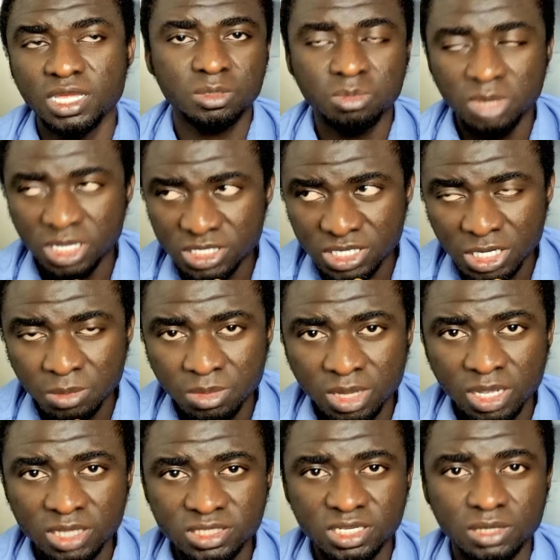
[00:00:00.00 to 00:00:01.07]
Imagine I'm
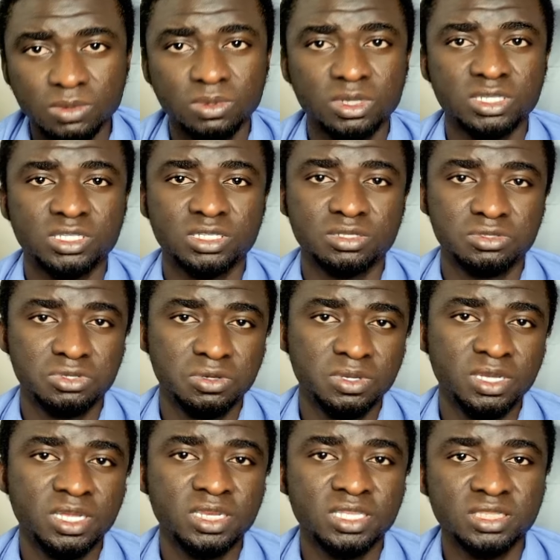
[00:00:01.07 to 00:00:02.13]
asked a question
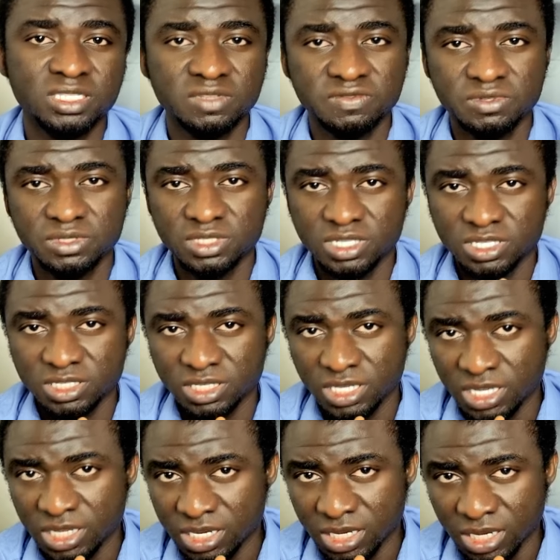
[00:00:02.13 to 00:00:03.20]
during an interview session
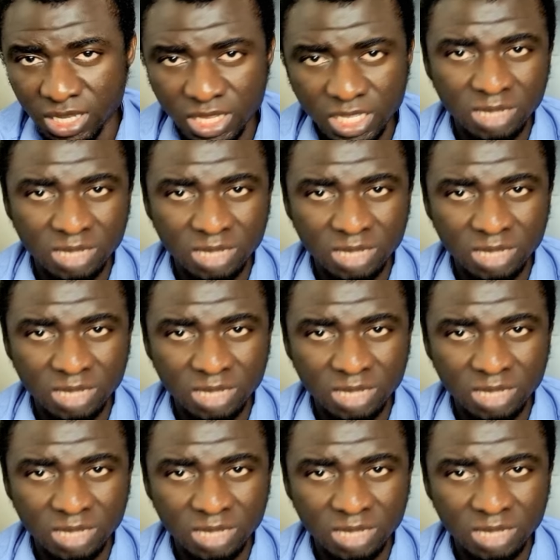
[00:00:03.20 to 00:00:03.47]
and